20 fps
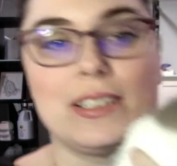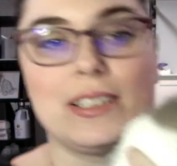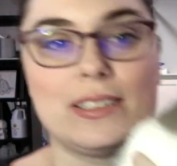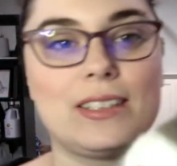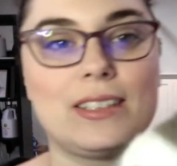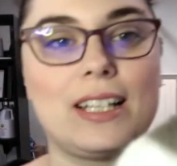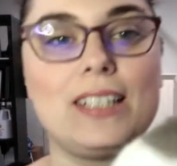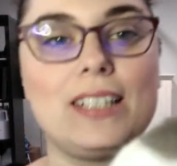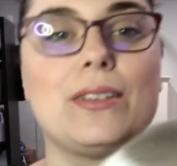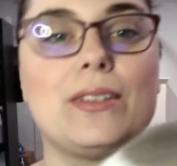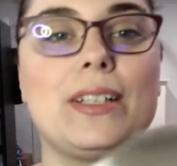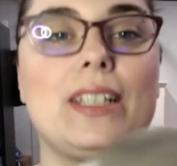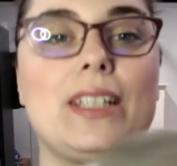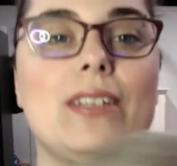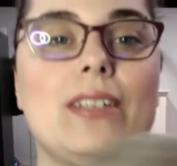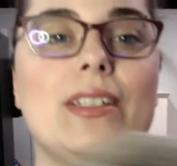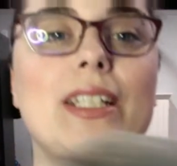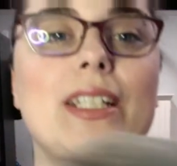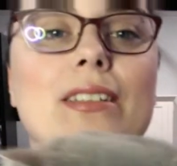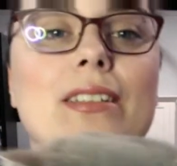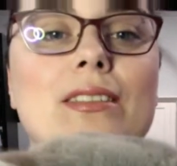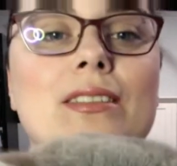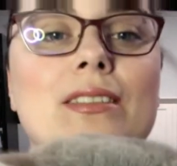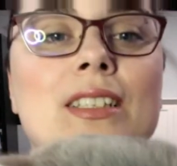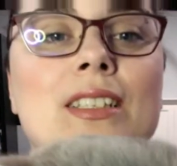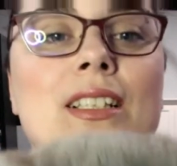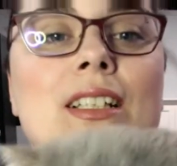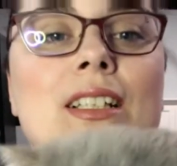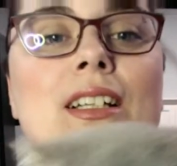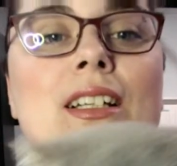I know,
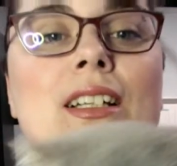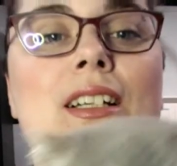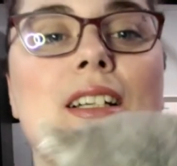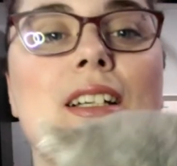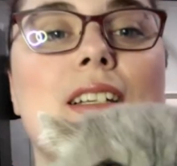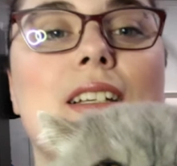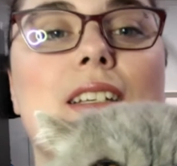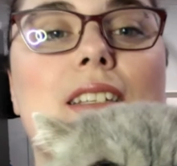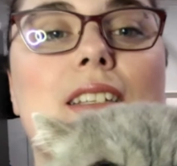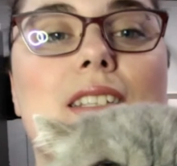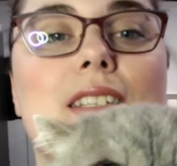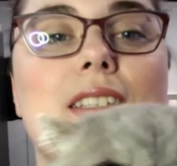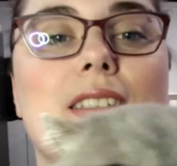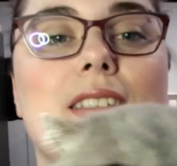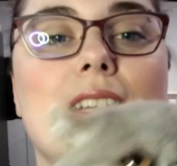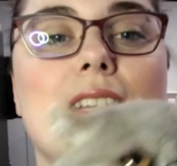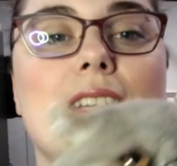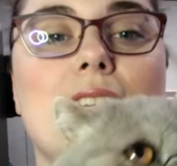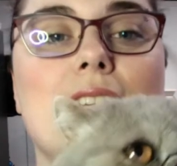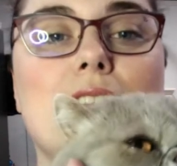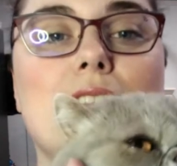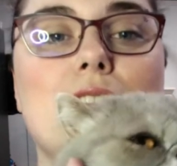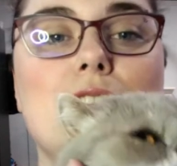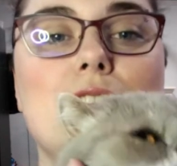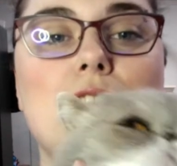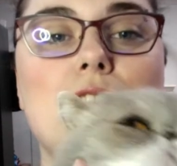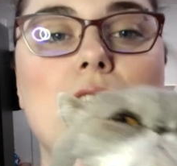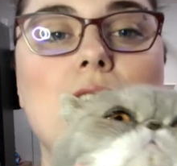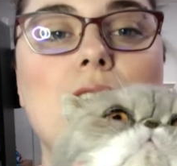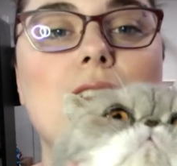these nice
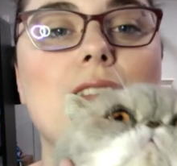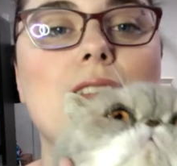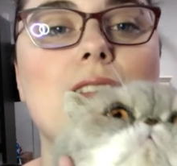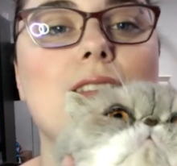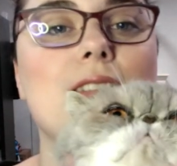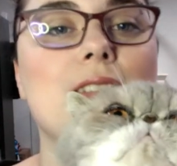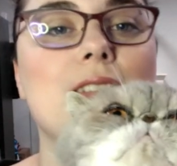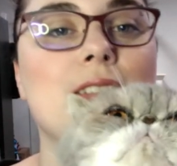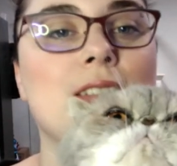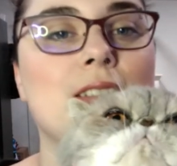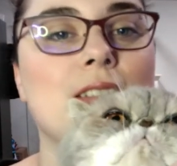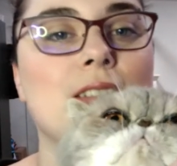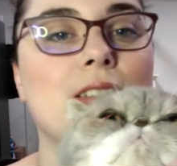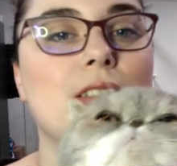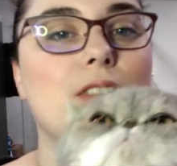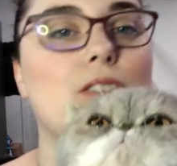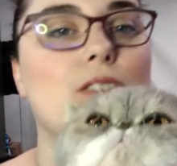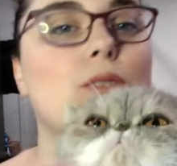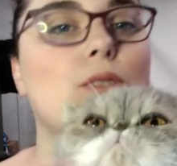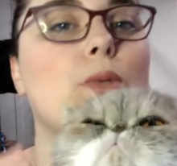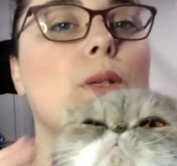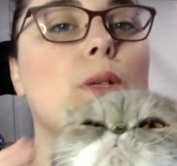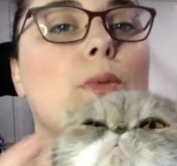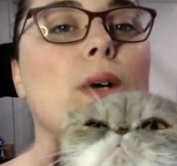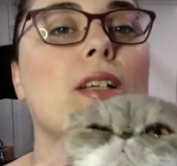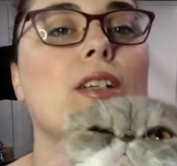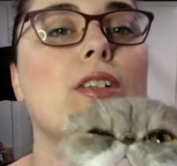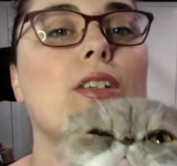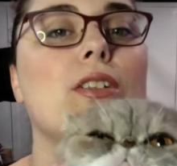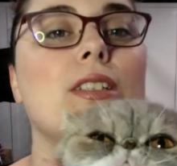cheeks. So we want
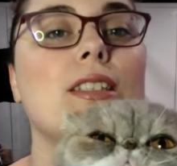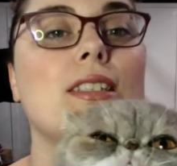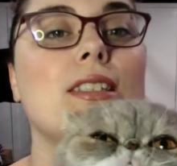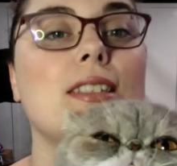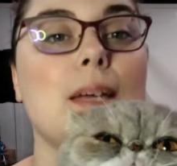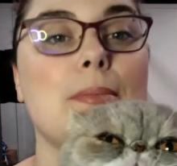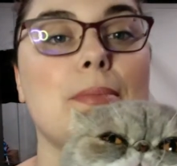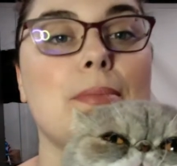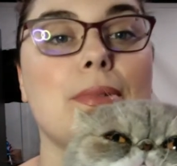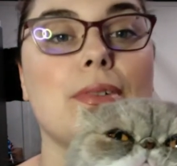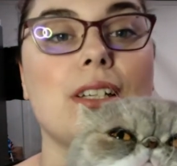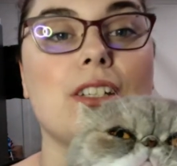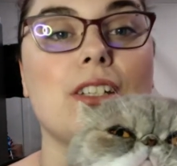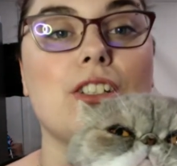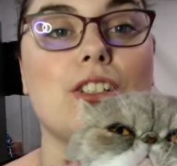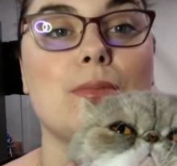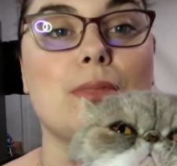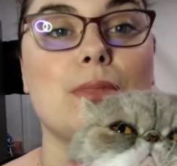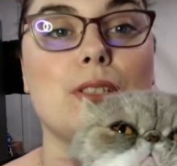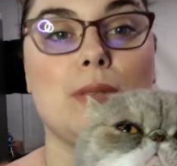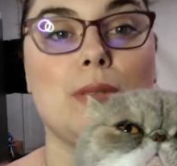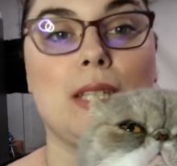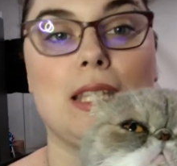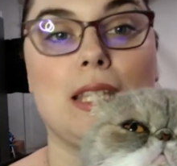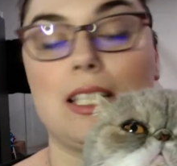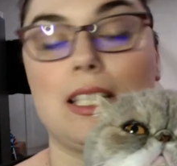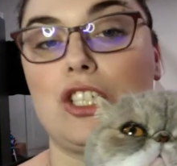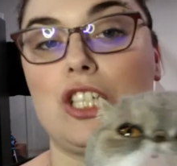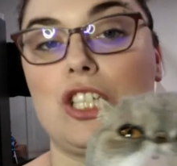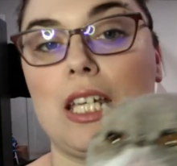a good separation between the
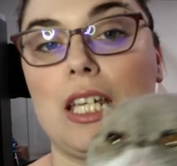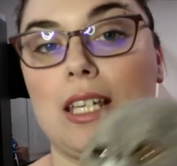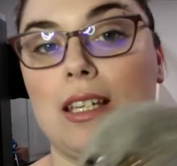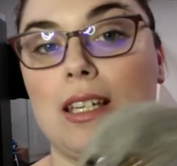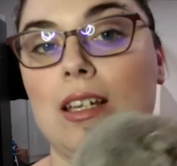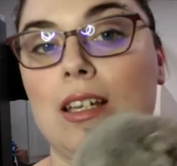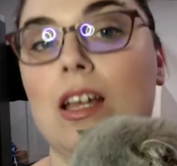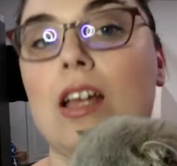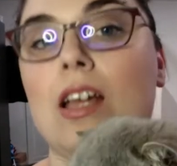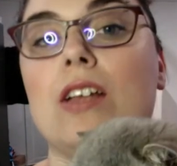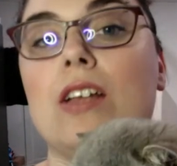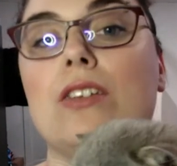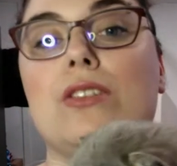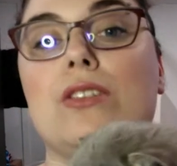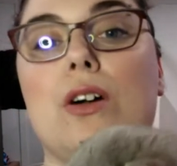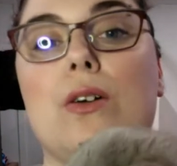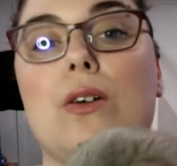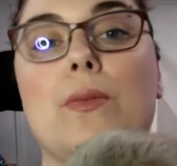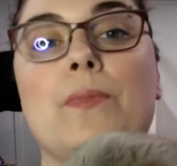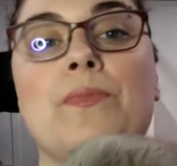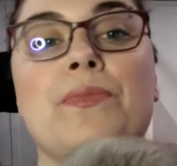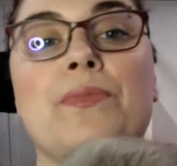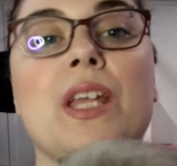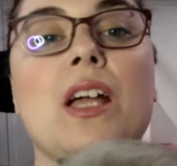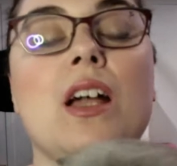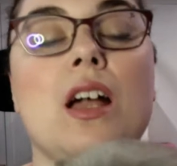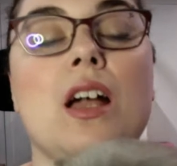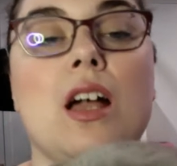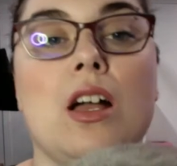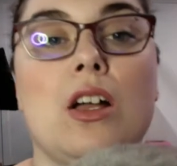cheek. So
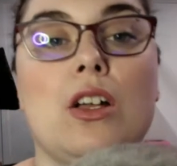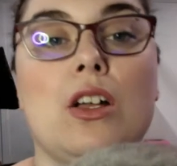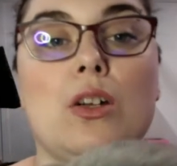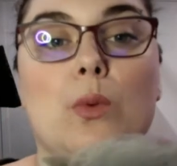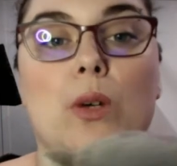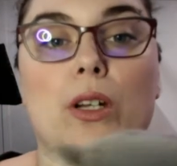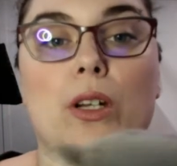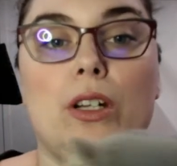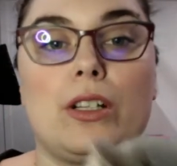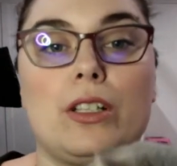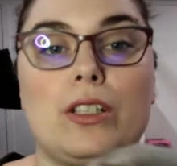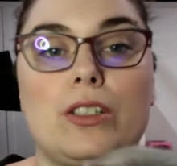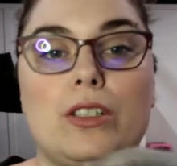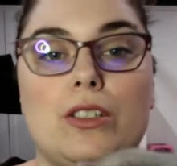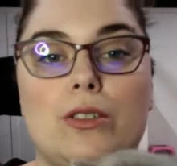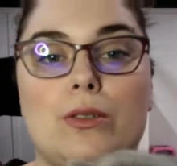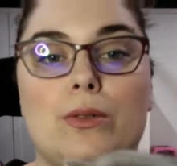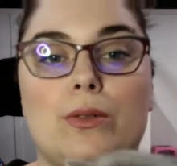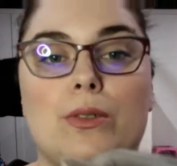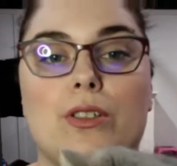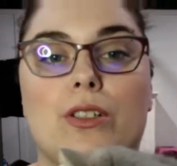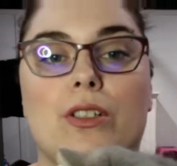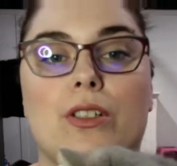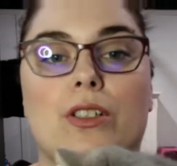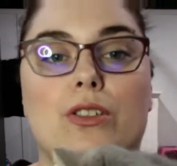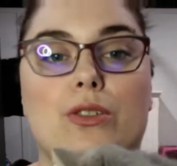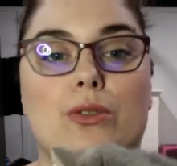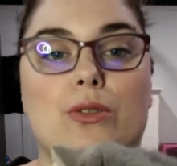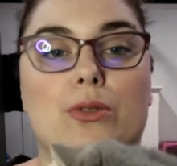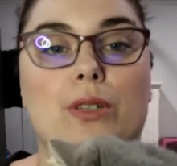what you're going to do is you're going to
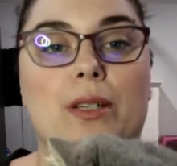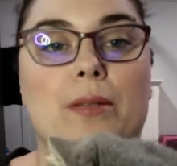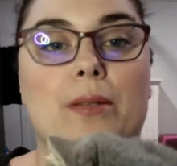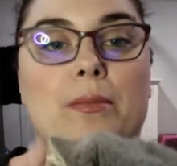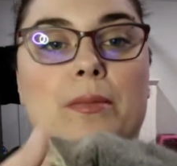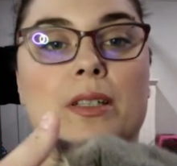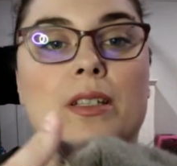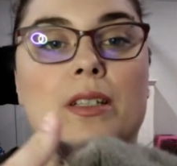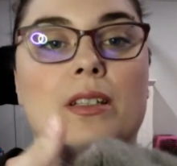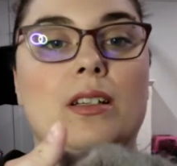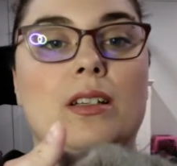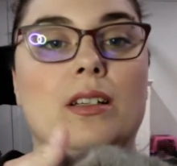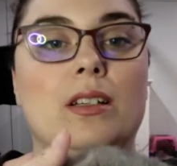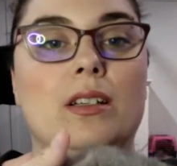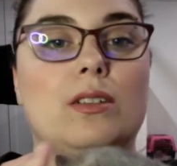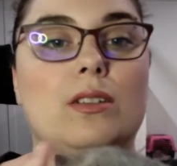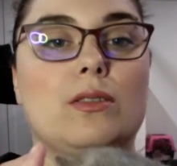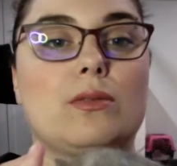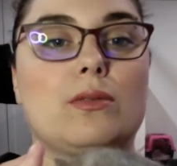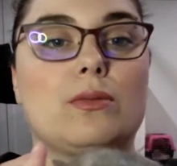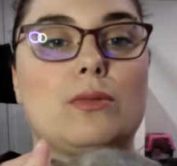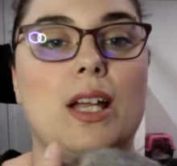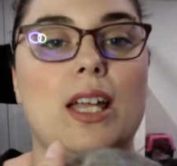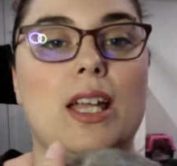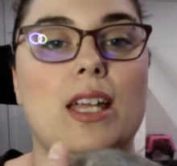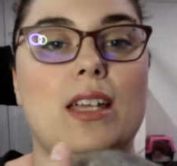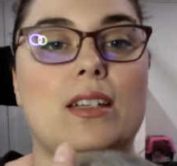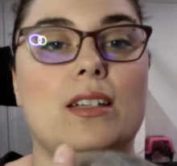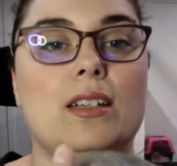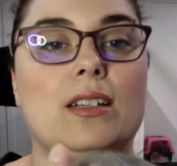trim
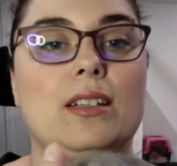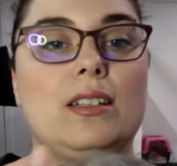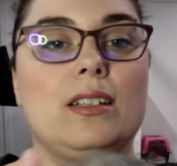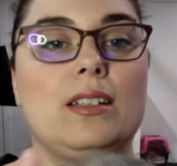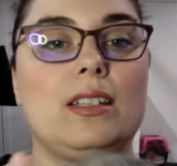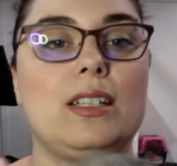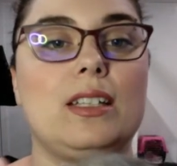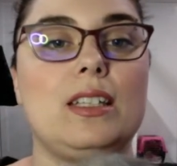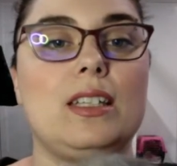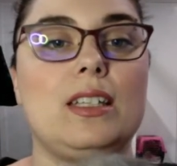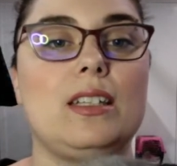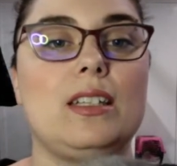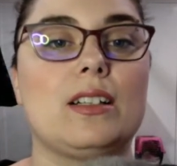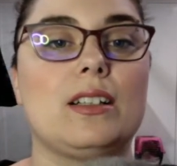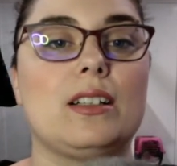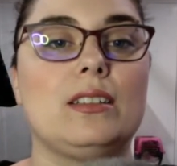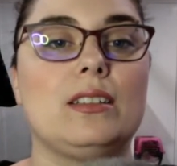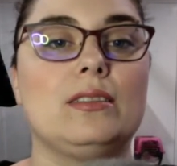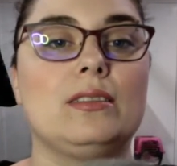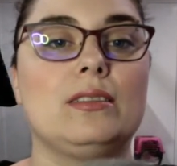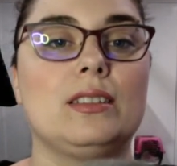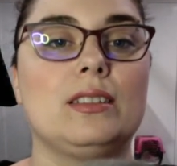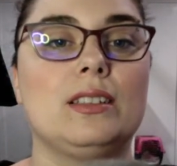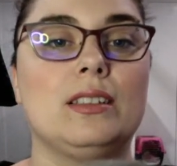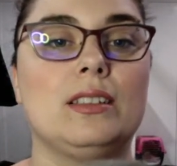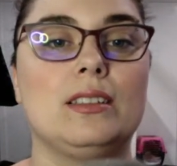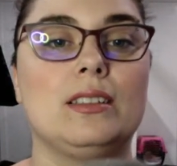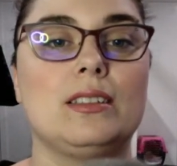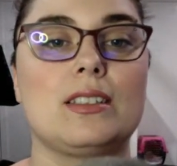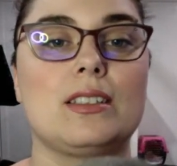right in here.
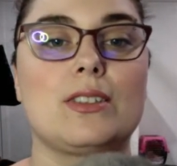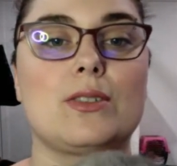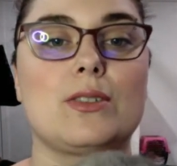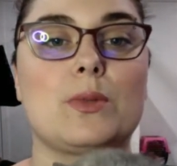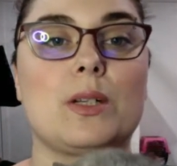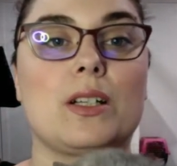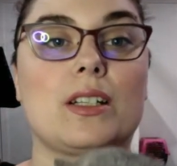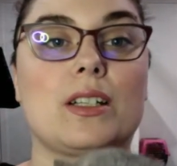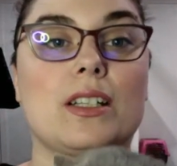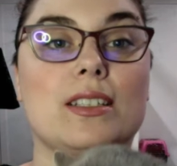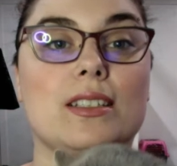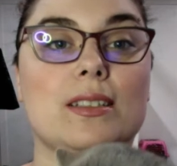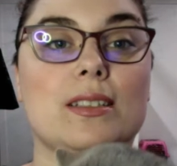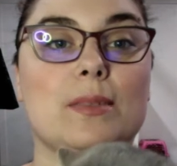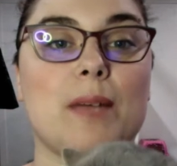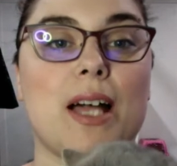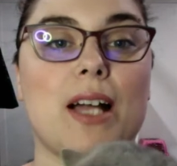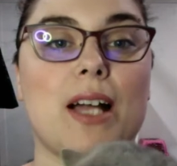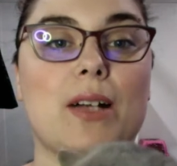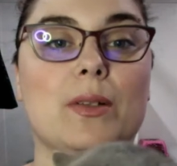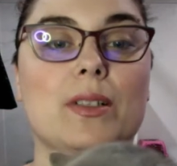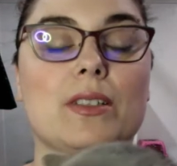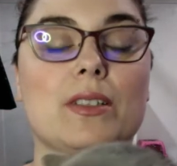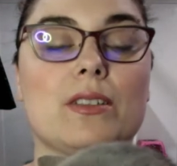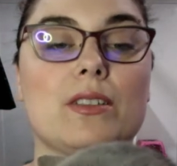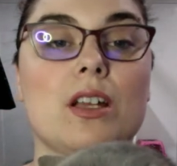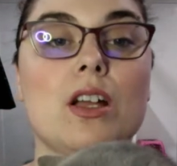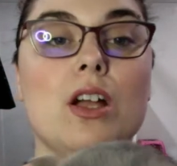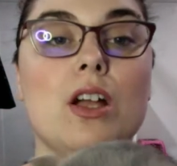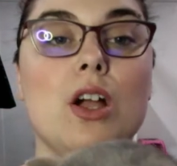This is weird because it's backwards.
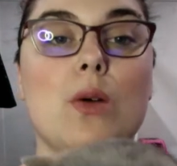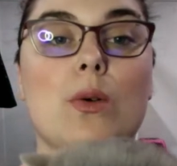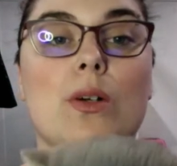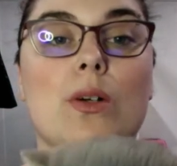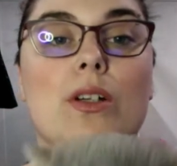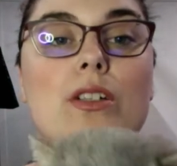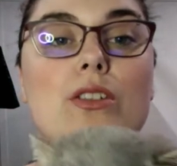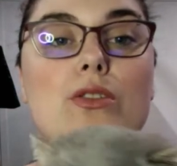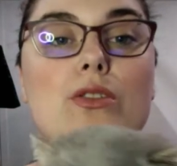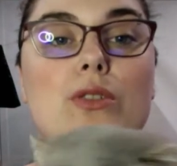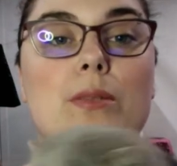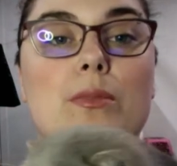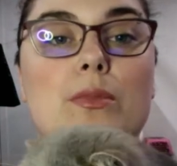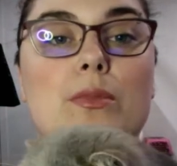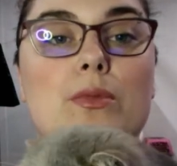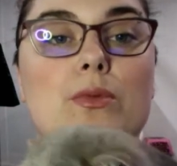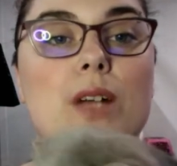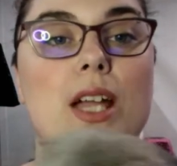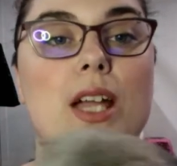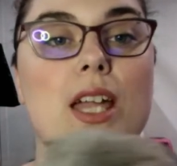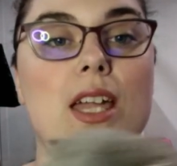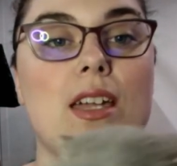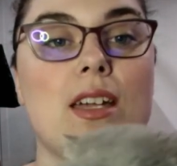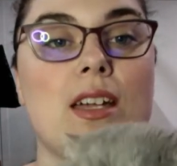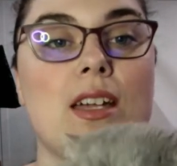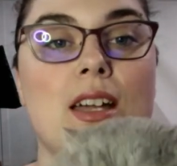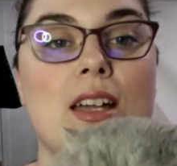We're going to trim right